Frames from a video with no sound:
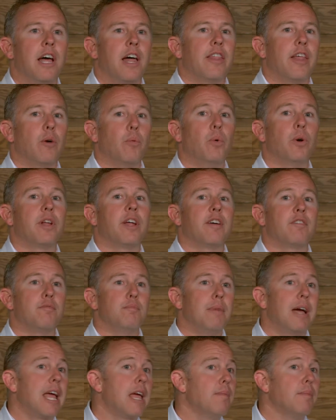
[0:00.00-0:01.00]
that would have
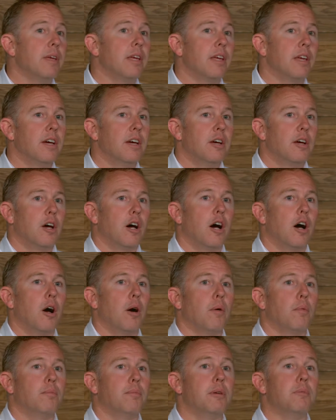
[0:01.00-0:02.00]
maybe
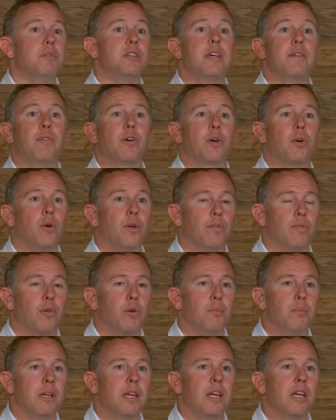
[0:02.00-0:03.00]
been difficult
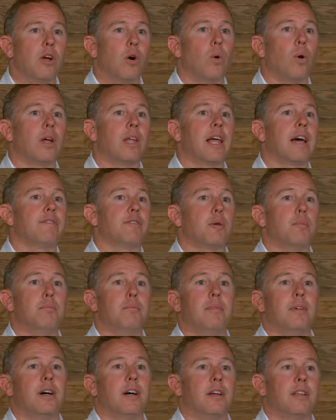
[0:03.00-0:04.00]
for me or left
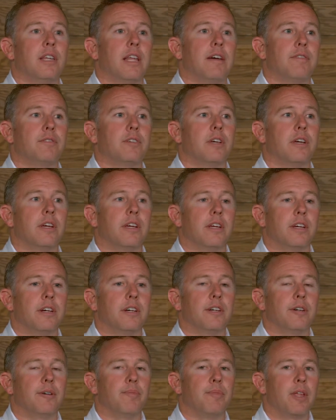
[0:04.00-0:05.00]

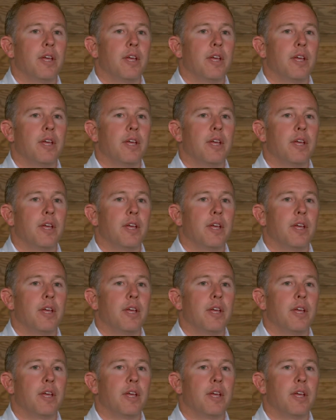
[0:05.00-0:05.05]
a